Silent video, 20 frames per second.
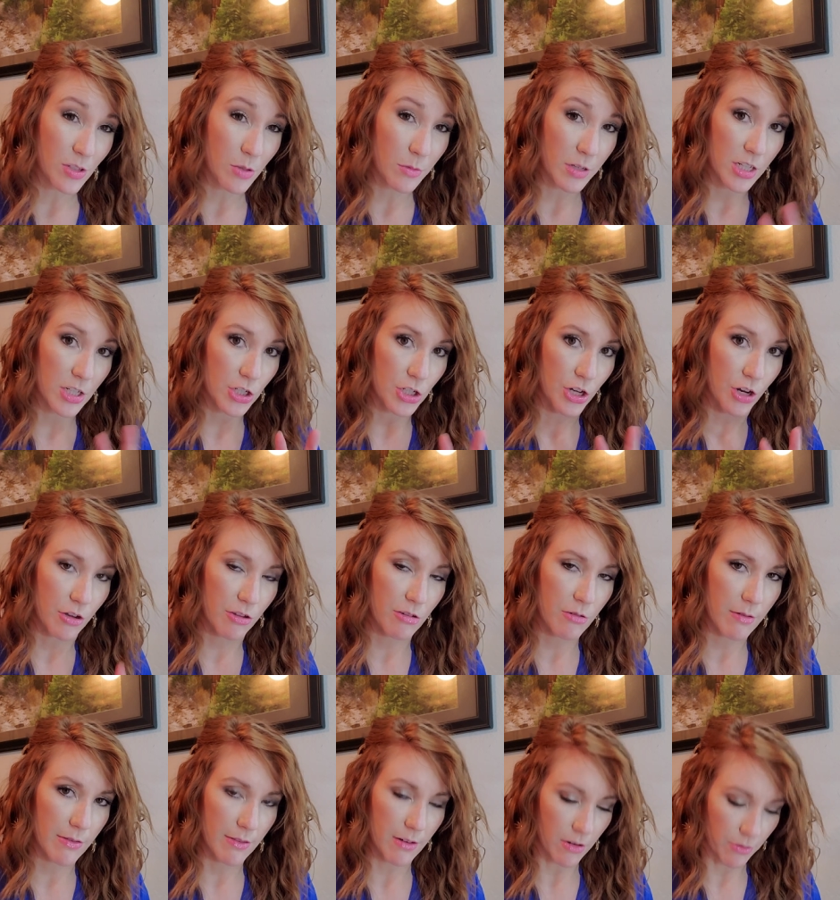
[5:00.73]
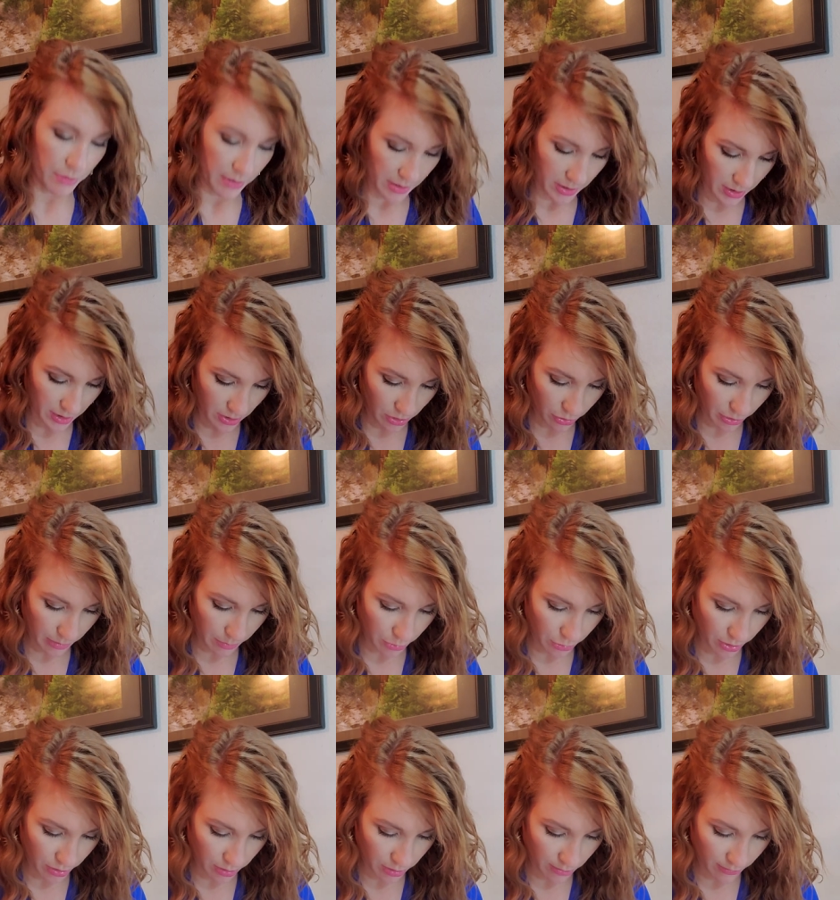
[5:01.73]
so I'm going to show you and then I'll read the
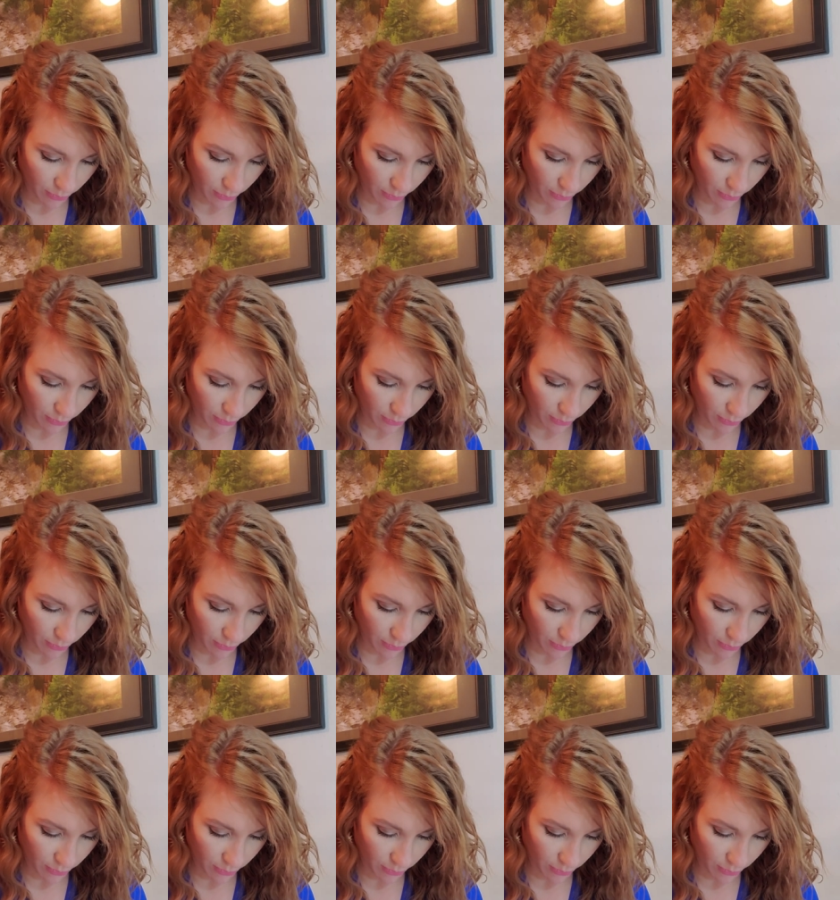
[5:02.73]
descriptions